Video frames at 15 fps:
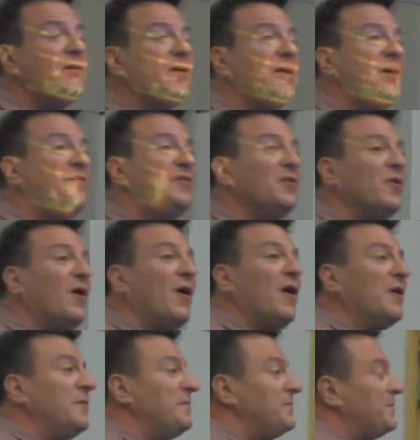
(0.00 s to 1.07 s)
If you
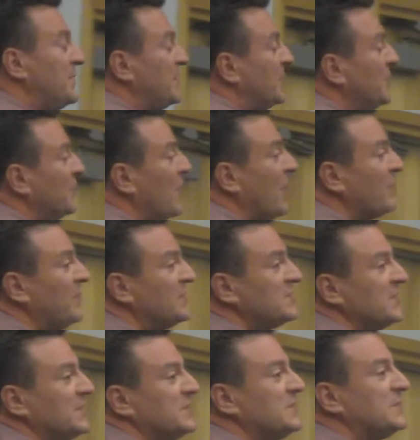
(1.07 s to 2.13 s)
are, you're in the wrong
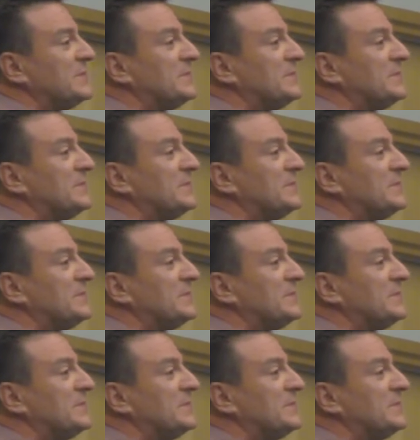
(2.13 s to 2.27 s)
business.